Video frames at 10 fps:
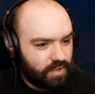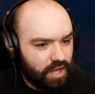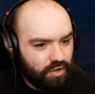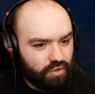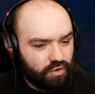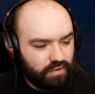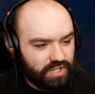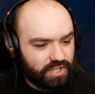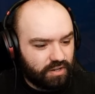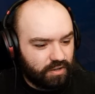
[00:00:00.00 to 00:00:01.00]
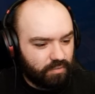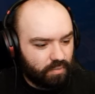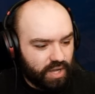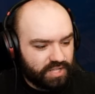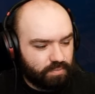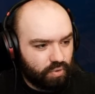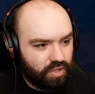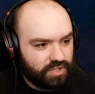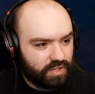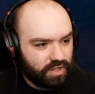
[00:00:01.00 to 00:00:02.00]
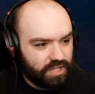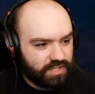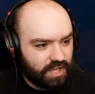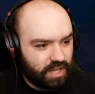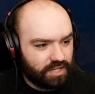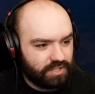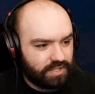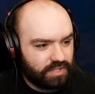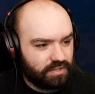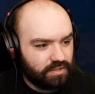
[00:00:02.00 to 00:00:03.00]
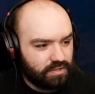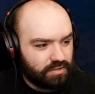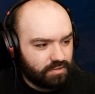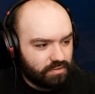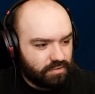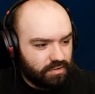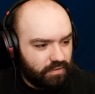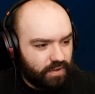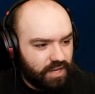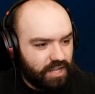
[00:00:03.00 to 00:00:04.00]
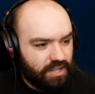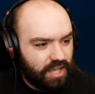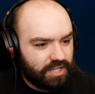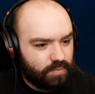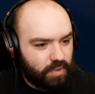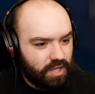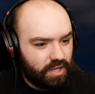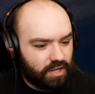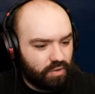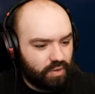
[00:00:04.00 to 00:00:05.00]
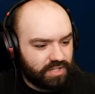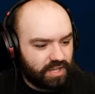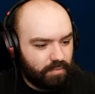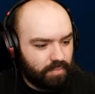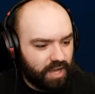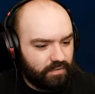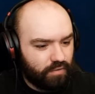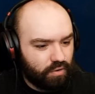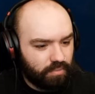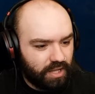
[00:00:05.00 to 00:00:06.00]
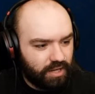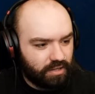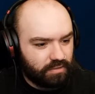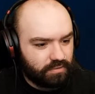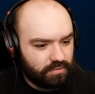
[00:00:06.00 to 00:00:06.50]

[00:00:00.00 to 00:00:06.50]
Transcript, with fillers: I got no reason to waste bullets on these guys. If I need the XP, I can always come back for them later.